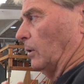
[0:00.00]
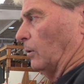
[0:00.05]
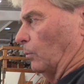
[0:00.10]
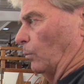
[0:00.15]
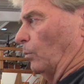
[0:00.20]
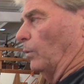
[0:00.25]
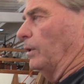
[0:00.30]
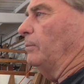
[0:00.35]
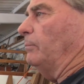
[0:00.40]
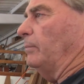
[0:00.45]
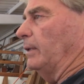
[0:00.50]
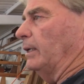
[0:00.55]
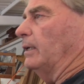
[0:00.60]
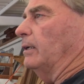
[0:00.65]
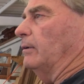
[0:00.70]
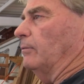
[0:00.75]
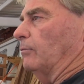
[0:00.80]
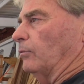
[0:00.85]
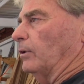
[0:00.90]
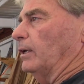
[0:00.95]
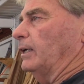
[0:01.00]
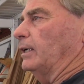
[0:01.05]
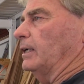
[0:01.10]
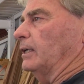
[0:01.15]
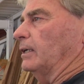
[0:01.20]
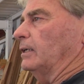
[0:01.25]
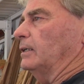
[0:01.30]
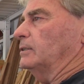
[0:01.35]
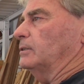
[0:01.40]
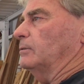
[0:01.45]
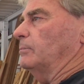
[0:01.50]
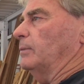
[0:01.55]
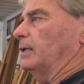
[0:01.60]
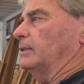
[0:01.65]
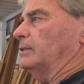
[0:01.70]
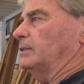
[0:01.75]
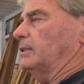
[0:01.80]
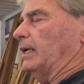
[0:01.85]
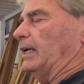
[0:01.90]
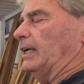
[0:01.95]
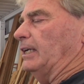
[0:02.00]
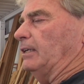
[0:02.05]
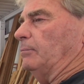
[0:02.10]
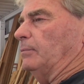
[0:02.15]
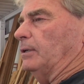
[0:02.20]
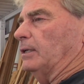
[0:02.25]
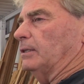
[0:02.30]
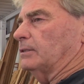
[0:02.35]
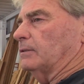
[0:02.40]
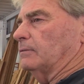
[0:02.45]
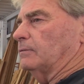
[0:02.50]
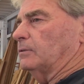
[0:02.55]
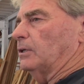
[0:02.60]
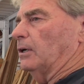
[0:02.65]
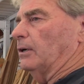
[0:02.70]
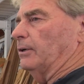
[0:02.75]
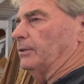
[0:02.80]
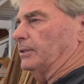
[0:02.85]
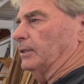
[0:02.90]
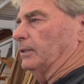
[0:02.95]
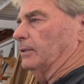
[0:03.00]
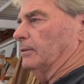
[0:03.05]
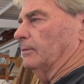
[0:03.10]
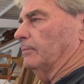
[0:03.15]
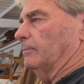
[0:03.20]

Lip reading: 1 minute of riding, it's about 8 minutes of charging.